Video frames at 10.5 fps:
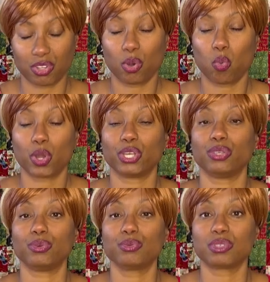want to
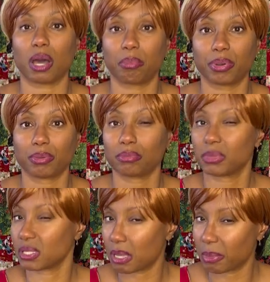use up. Does
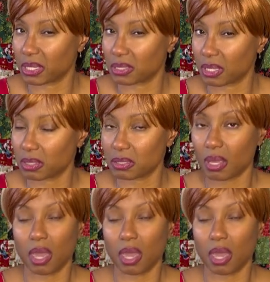that make sense?